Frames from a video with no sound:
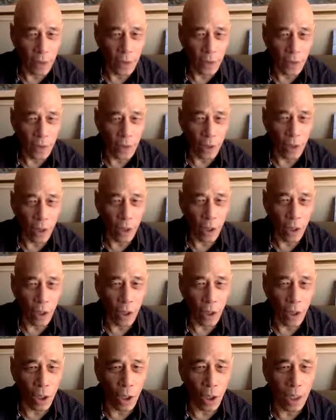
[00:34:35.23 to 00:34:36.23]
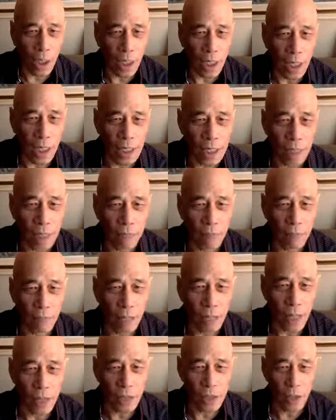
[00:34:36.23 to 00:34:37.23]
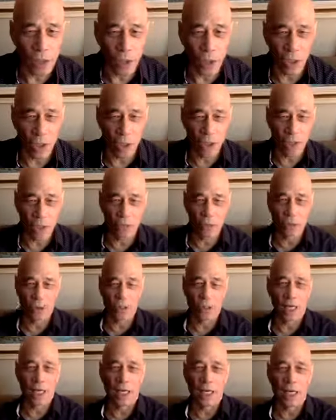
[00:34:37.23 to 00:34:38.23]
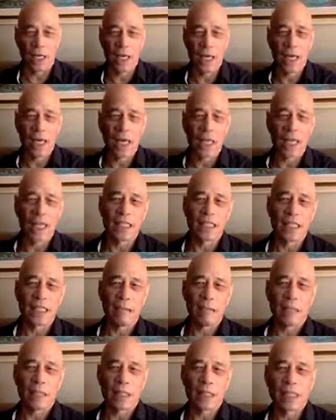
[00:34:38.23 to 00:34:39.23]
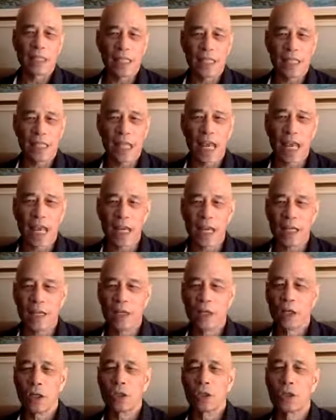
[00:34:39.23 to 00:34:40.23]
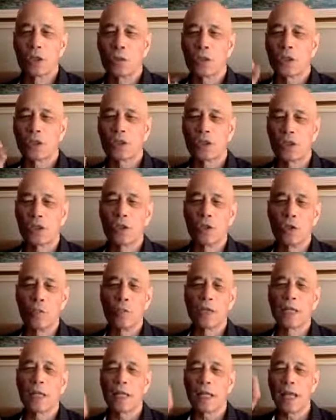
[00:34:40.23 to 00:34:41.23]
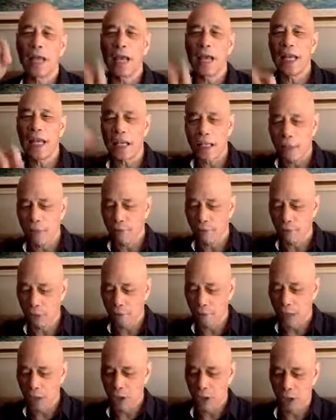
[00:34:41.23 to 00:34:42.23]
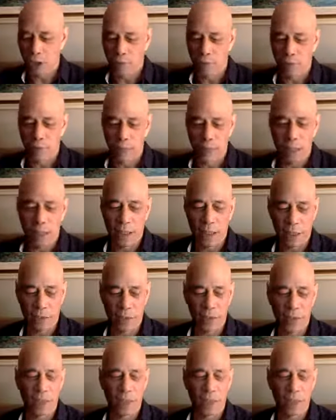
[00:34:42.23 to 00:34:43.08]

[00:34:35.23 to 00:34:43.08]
There are all kinds of minds on the other side. It's a mistake to assume that any information from the other